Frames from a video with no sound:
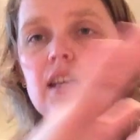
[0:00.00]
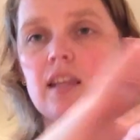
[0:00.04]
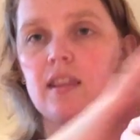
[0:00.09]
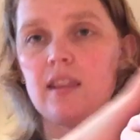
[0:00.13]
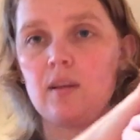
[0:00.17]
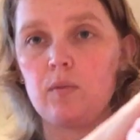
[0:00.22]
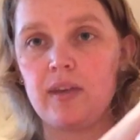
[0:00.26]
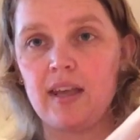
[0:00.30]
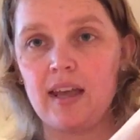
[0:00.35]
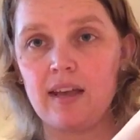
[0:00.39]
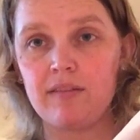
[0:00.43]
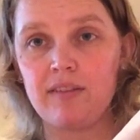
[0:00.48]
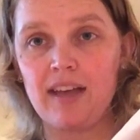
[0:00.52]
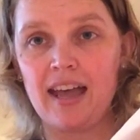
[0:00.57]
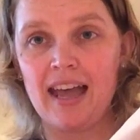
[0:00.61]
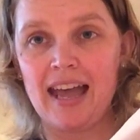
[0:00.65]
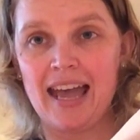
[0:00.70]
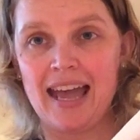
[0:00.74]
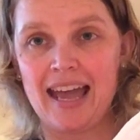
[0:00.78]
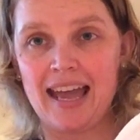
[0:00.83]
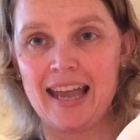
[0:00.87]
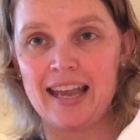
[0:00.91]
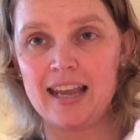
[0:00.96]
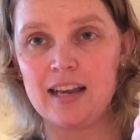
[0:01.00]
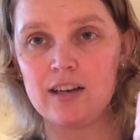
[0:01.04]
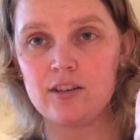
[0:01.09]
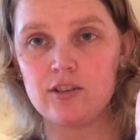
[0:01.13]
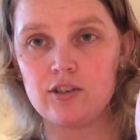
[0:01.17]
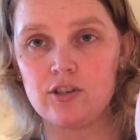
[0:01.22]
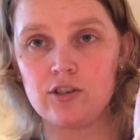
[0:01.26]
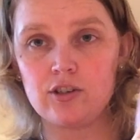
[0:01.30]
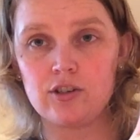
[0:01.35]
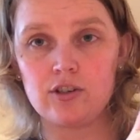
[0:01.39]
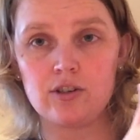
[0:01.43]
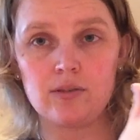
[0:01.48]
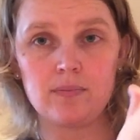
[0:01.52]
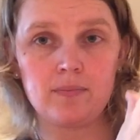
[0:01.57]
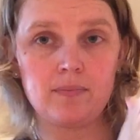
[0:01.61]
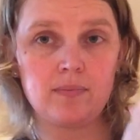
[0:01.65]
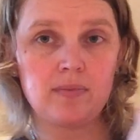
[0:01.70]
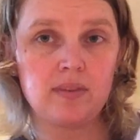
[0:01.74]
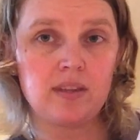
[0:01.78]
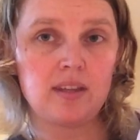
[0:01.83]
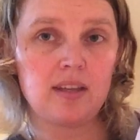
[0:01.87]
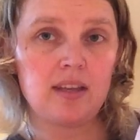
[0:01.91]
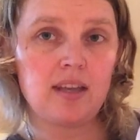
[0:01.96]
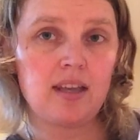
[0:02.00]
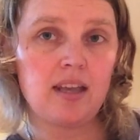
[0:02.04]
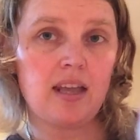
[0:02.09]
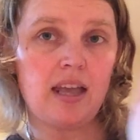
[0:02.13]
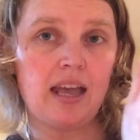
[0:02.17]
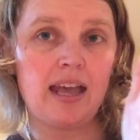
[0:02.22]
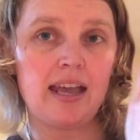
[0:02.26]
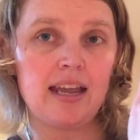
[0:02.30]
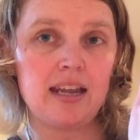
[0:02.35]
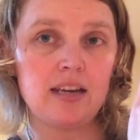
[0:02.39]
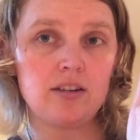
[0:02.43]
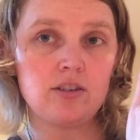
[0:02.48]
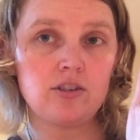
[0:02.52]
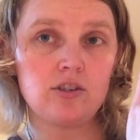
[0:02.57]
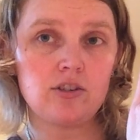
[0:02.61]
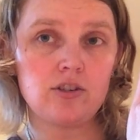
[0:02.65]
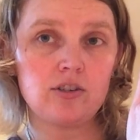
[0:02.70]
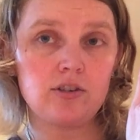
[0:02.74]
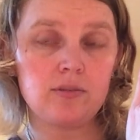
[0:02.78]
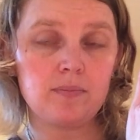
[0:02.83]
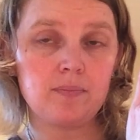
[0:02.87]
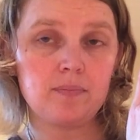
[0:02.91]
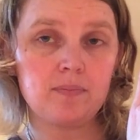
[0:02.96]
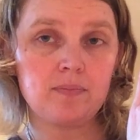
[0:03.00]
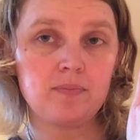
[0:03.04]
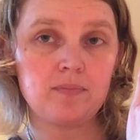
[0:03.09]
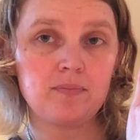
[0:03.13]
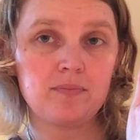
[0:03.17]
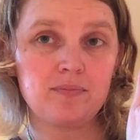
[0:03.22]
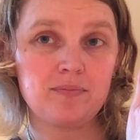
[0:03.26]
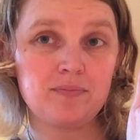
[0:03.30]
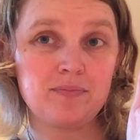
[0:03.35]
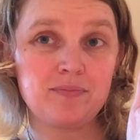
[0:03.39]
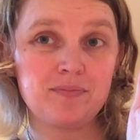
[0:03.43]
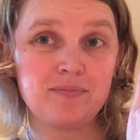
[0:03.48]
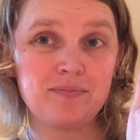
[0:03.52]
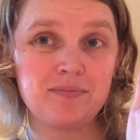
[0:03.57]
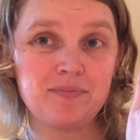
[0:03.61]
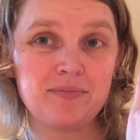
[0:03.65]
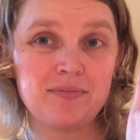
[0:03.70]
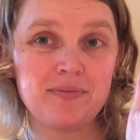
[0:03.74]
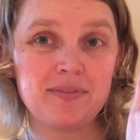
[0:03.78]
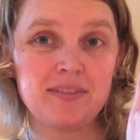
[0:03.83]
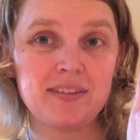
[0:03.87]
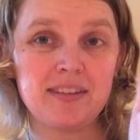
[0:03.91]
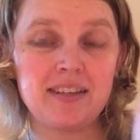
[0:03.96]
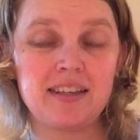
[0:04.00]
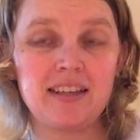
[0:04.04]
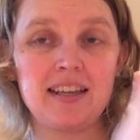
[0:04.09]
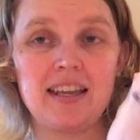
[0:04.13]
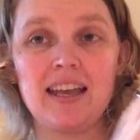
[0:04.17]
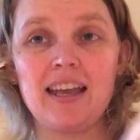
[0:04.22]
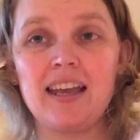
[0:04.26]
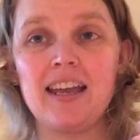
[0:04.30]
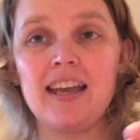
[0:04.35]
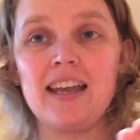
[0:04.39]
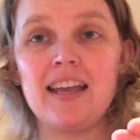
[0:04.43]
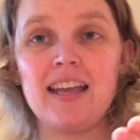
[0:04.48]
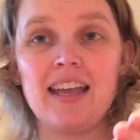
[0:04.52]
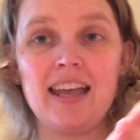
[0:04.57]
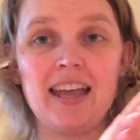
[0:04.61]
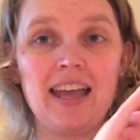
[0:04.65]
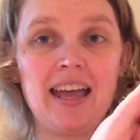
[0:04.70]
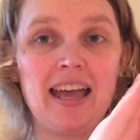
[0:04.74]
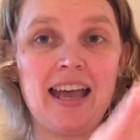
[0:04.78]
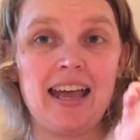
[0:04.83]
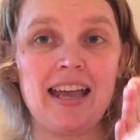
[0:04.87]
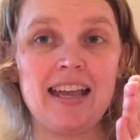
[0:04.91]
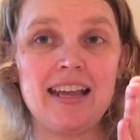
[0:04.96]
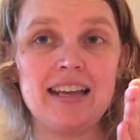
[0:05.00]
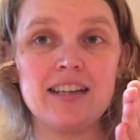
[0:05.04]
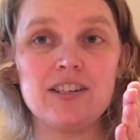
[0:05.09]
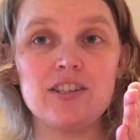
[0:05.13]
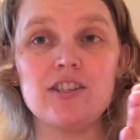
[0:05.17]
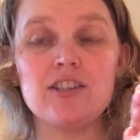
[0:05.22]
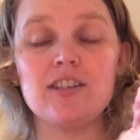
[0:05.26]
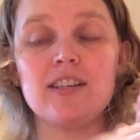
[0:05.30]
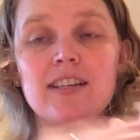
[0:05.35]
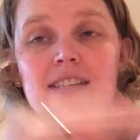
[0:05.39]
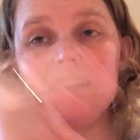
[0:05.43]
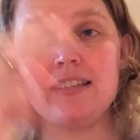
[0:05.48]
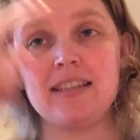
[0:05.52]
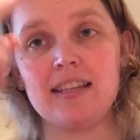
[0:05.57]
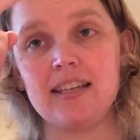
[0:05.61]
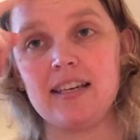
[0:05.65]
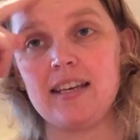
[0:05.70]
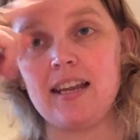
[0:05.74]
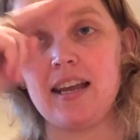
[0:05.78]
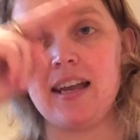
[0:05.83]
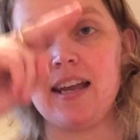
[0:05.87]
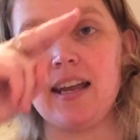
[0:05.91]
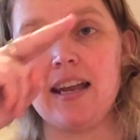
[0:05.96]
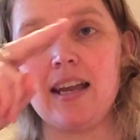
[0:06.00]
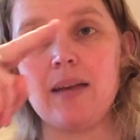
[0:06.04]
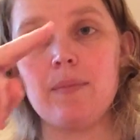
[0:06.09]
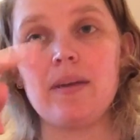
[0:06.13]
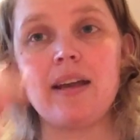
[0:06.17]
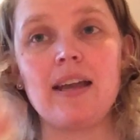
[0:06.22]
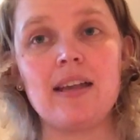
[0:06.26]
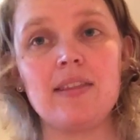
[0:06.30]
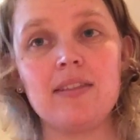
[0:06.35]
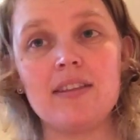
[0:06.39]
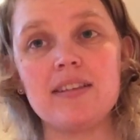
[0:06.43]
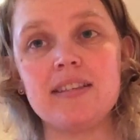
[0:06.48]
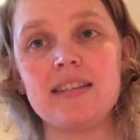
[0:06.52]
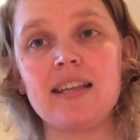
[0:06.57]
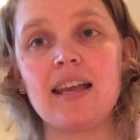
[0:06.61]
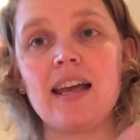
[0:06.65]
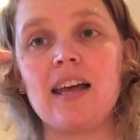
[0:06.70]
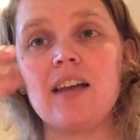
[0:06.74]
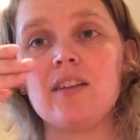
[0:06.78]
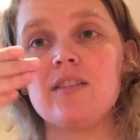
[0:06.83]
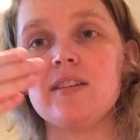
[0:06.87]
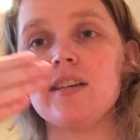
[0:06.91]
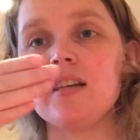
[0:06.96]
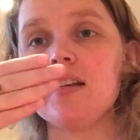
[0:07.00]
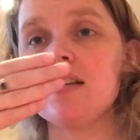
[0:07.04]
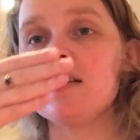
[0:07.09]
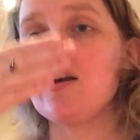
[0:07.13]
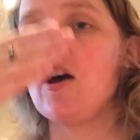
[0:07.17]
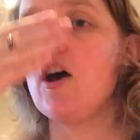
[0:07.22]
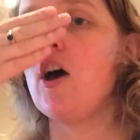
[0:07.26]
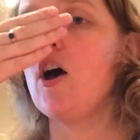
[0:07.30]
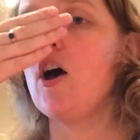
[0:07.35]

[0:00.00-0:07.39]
Then we have H, H, okay. H is the name and the sound is